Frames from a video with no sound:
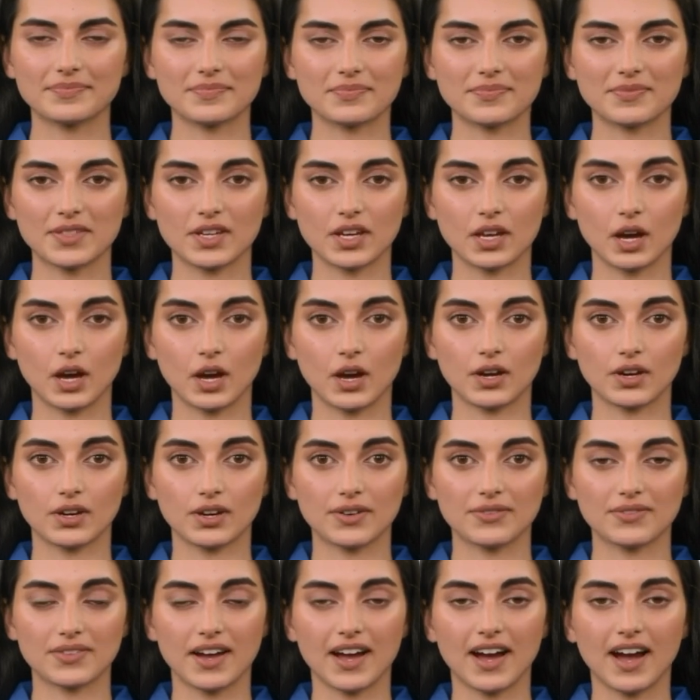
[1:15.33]
The art
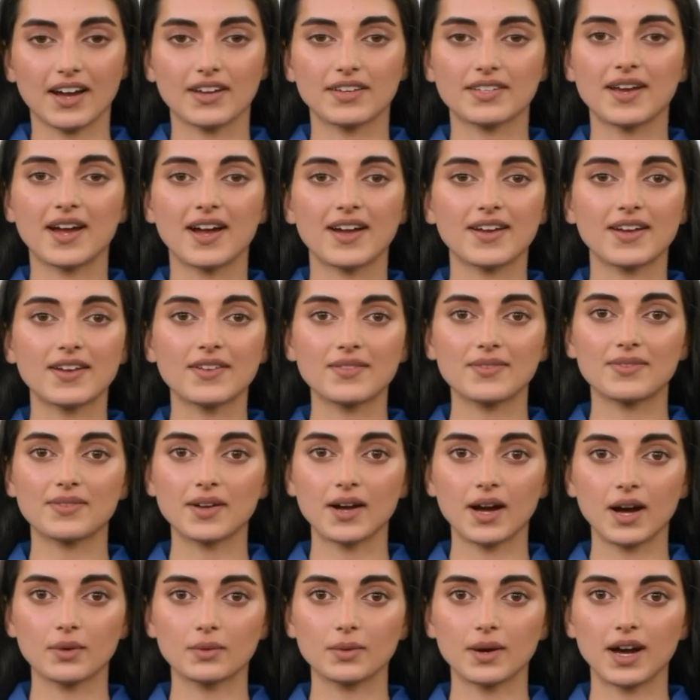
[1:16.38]
of hand knotting,
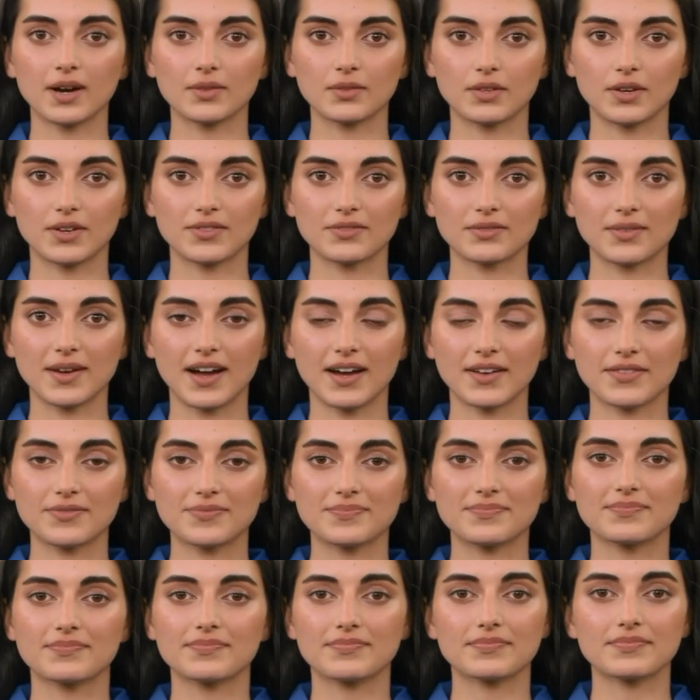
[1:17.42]
a labor of love.
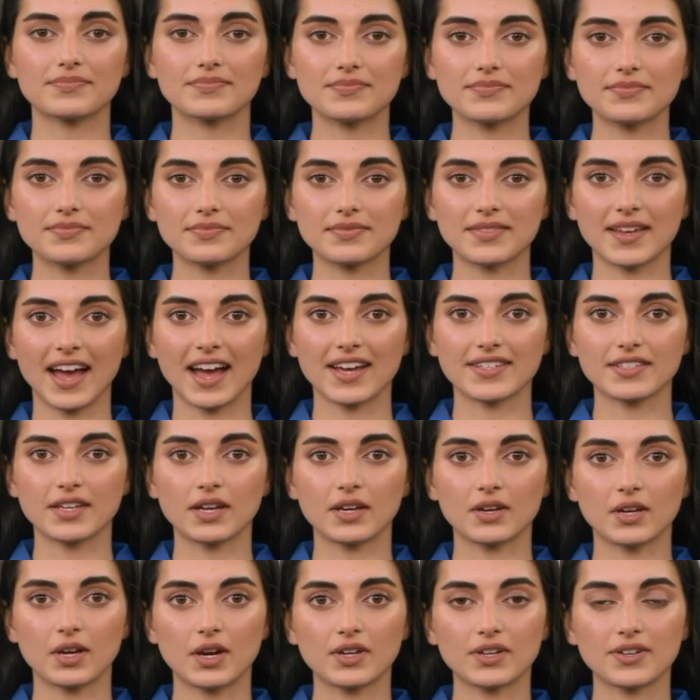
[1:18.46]
At the
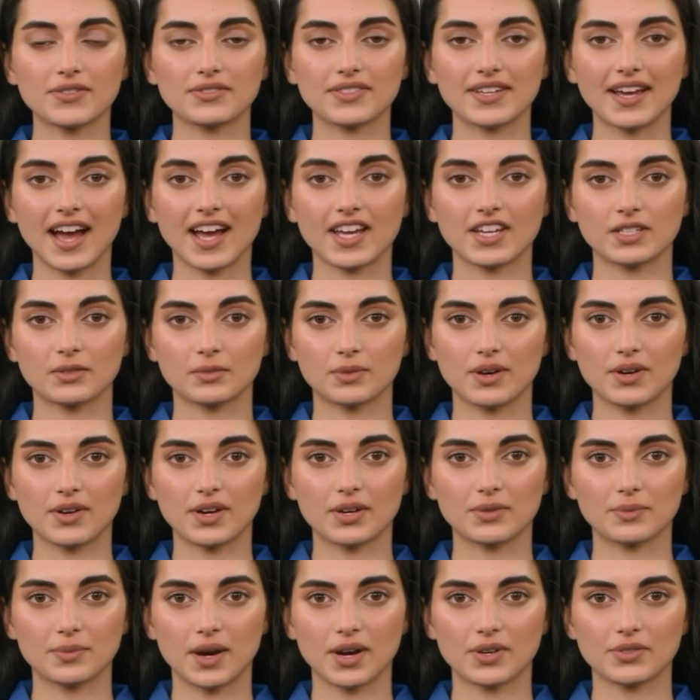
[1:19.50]
heart of
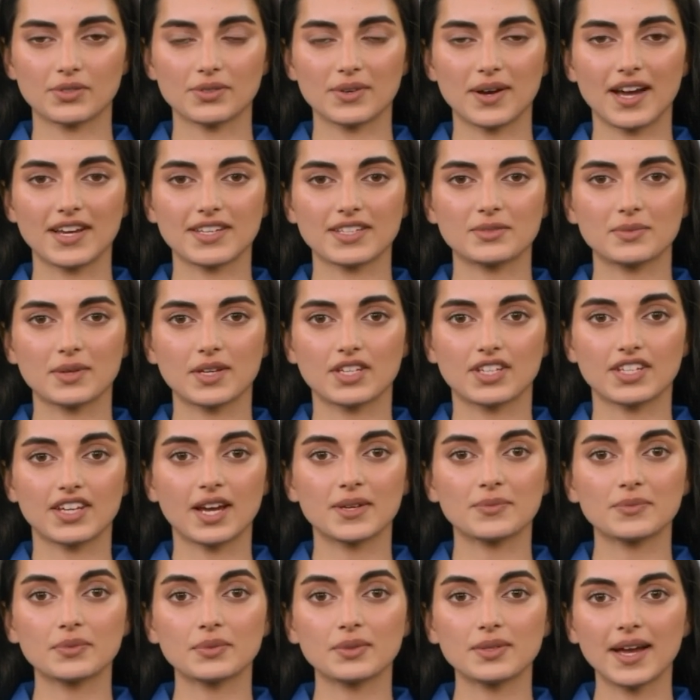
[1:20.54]
Kashmiri rug
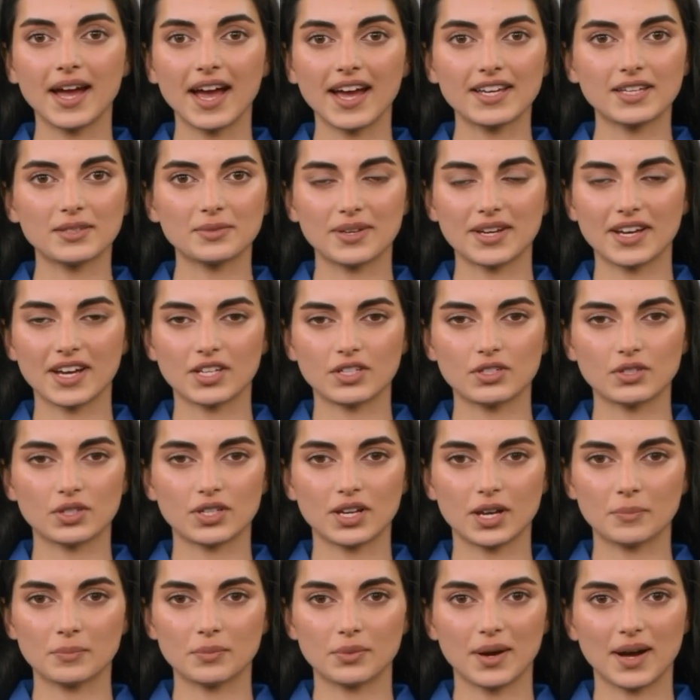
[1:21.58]
craftsmanship lies the
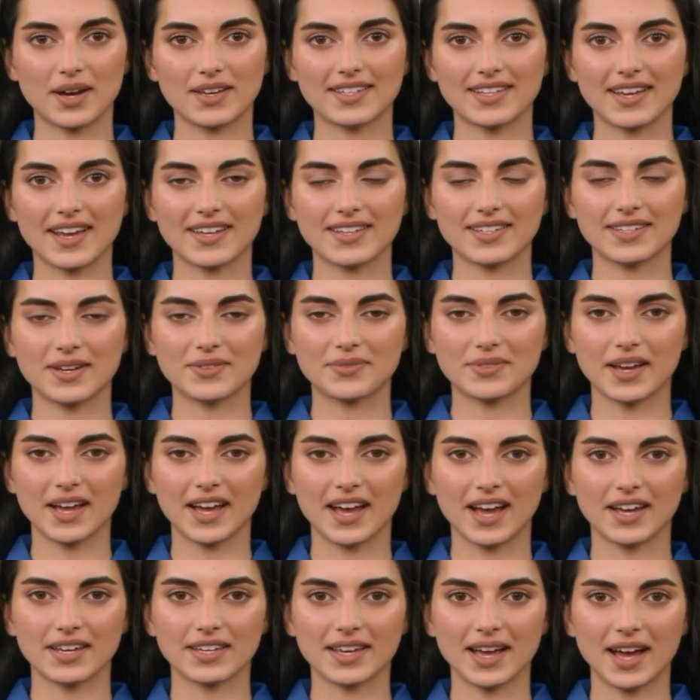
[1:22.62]
intricate process of
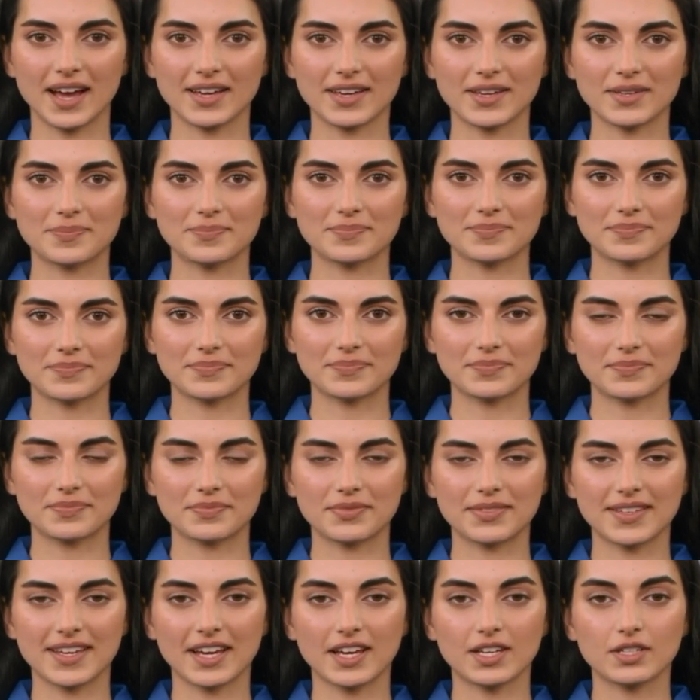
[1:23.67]
hand knotting.
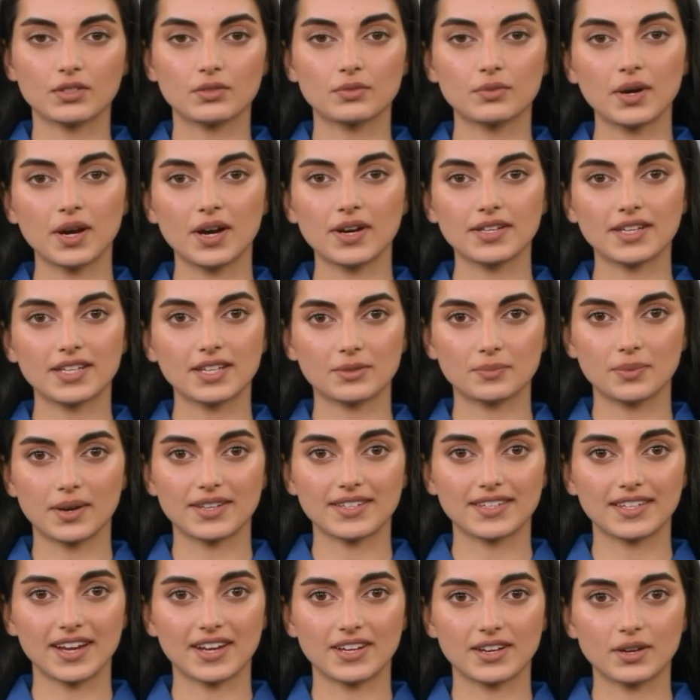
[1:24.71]
Each rug is
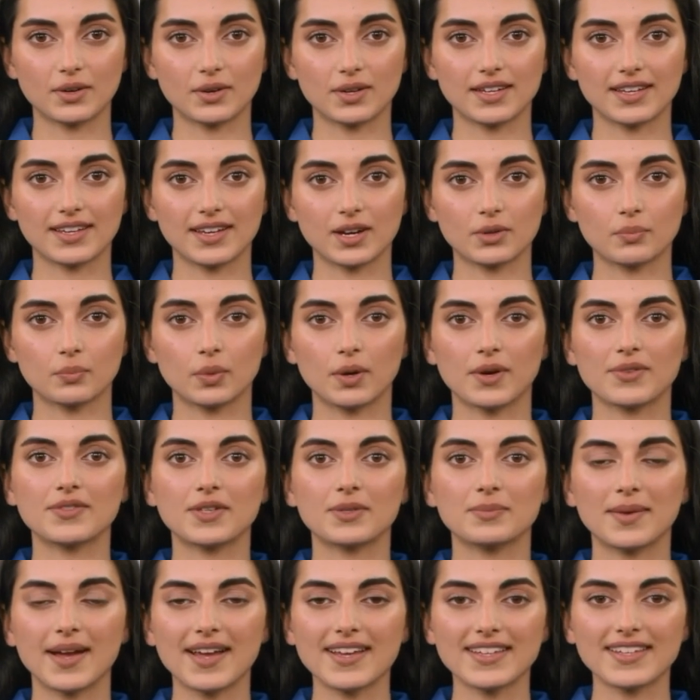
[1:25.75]
meticulously
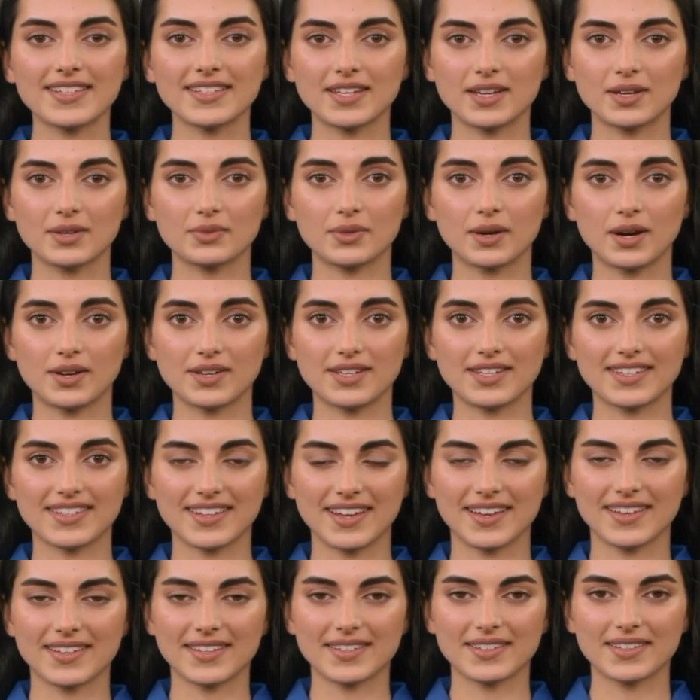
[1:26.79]
woven by skilled
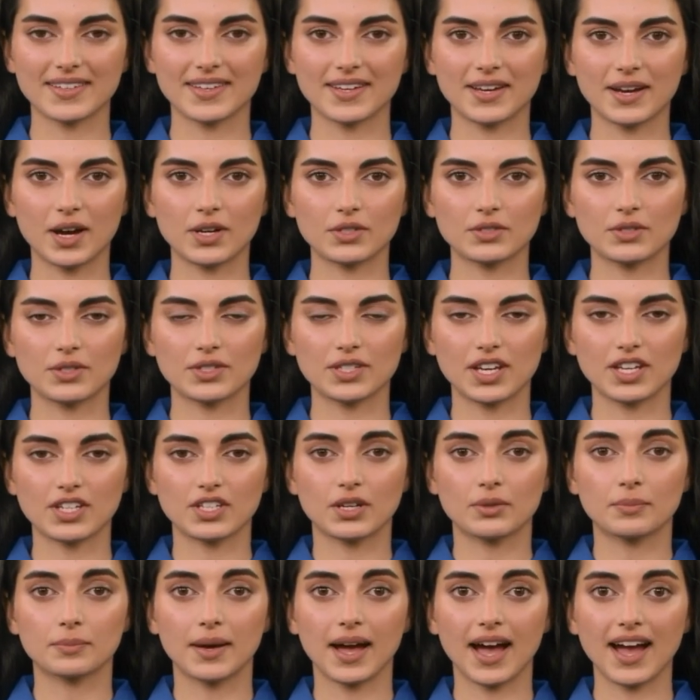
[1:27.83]
artisans, a
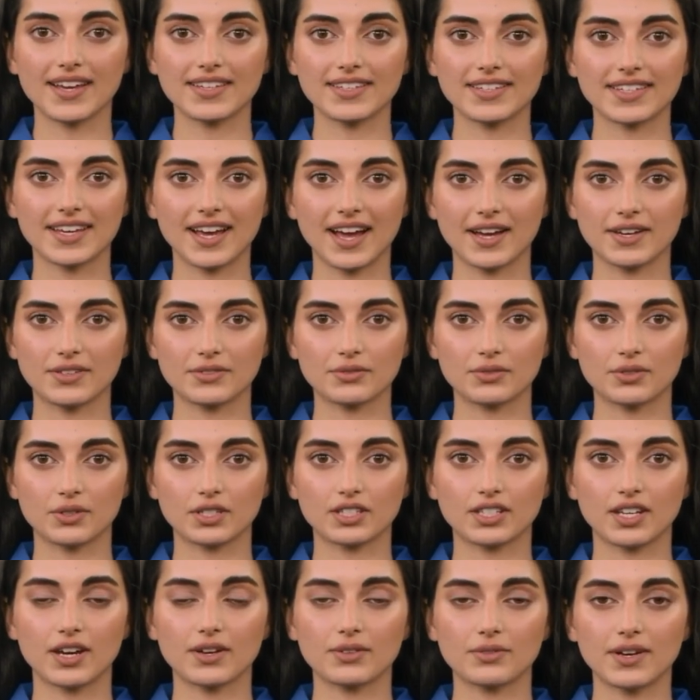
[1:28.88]
tradition passed down through
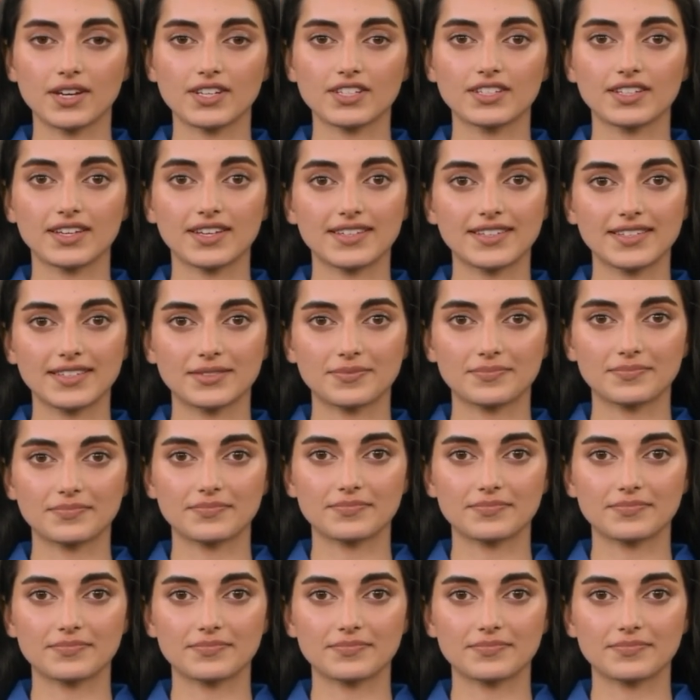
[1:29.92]
generations.